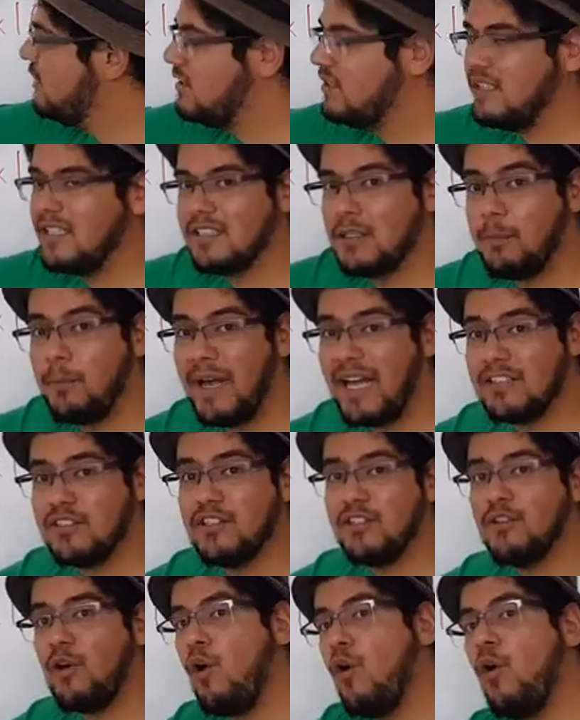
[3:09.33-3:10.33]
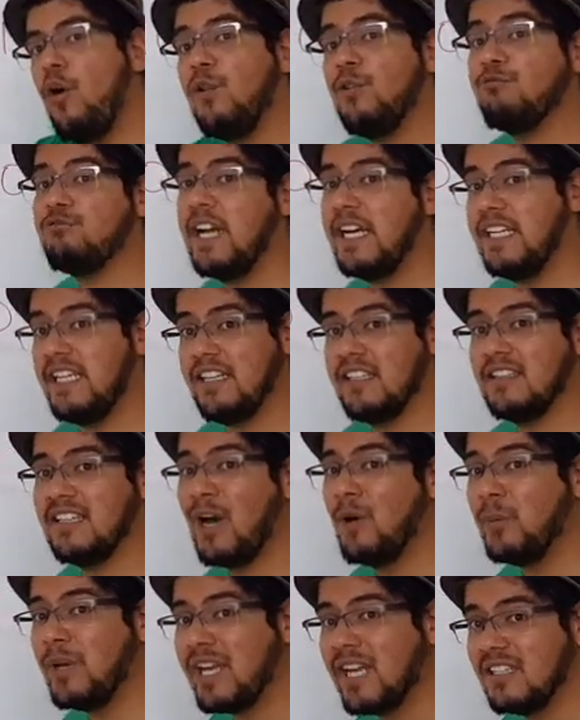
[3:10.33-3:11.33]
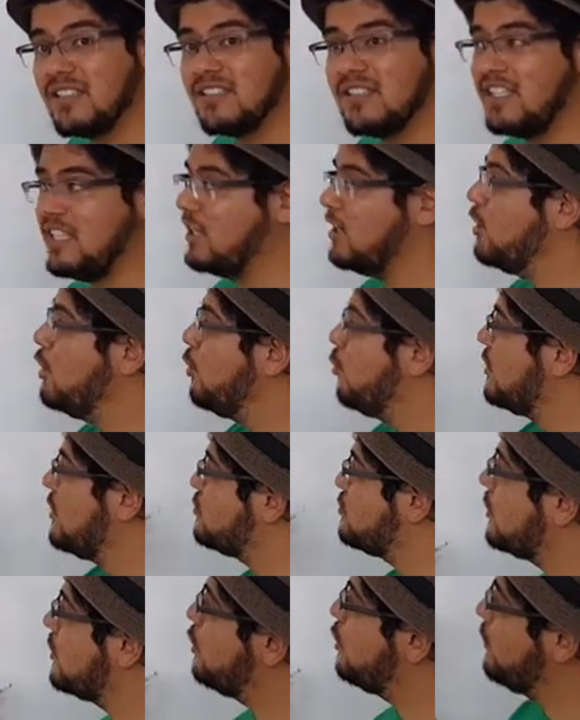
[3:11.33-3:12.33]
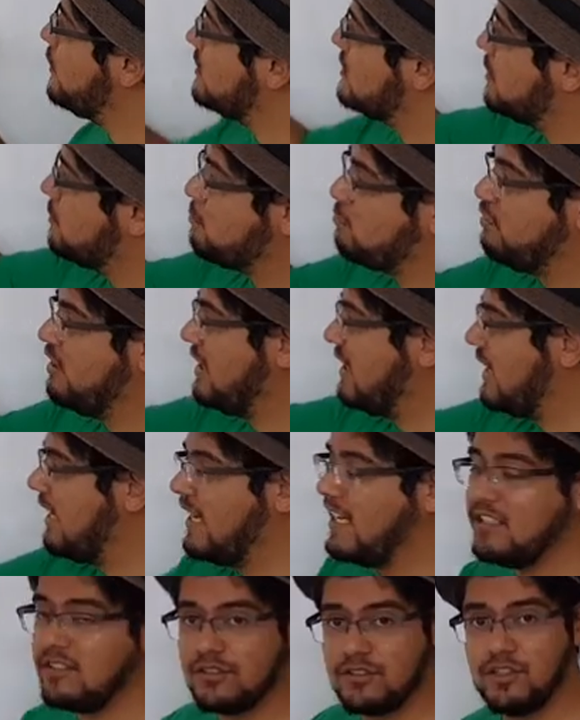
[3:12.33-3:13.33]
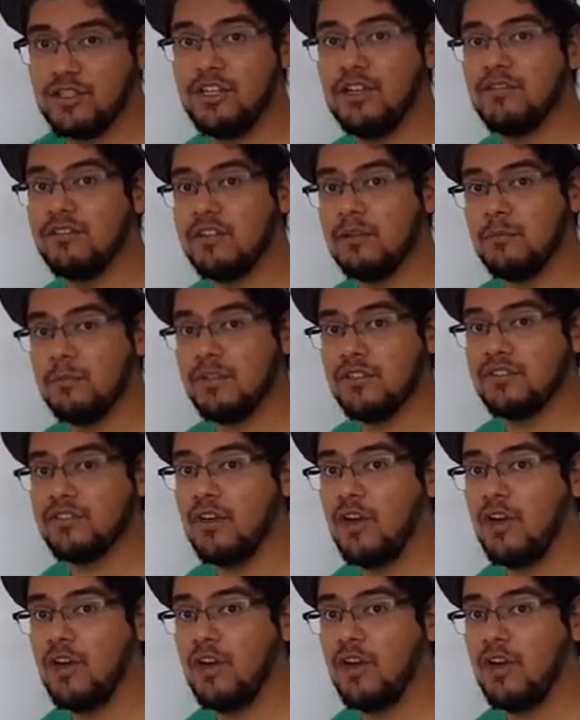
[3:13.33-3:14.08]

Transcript: There's a pattern already that we can see, which we're going to bring into the other numbers.